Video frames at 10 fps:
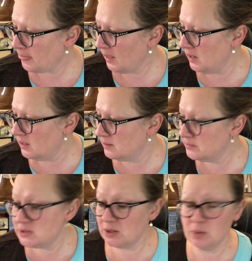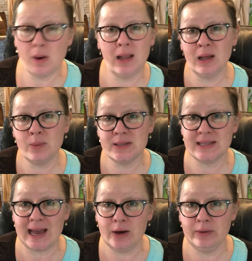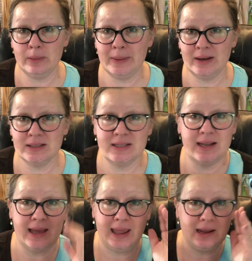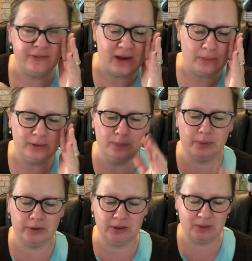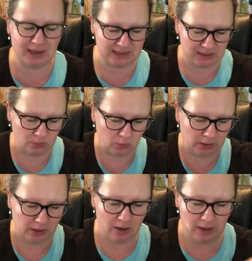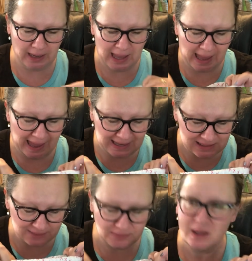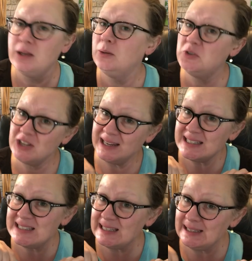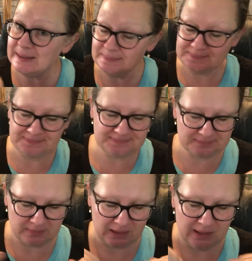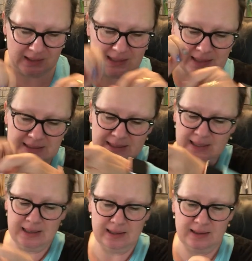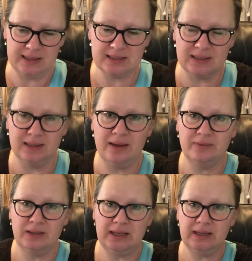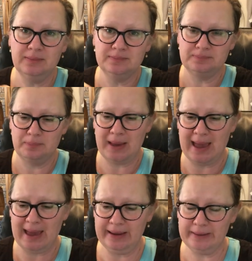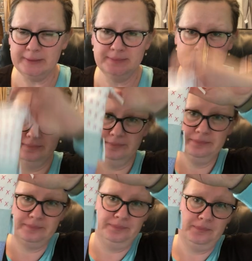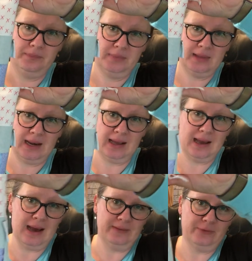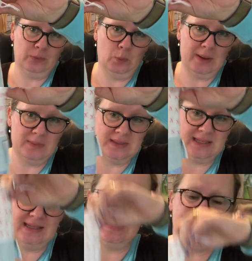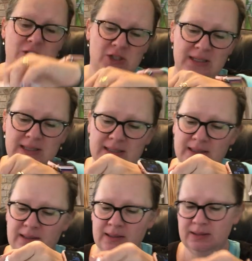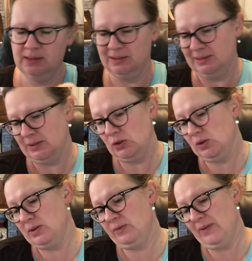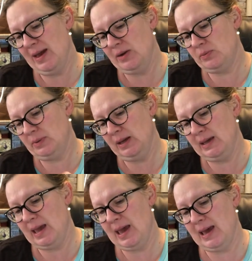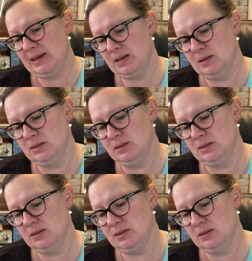Um, so while I was out and about today at Fiber in the Borough, I did work on a hat, which I see. It is in this lovely bag that I got from Whimsy Stitches. You can find Rick at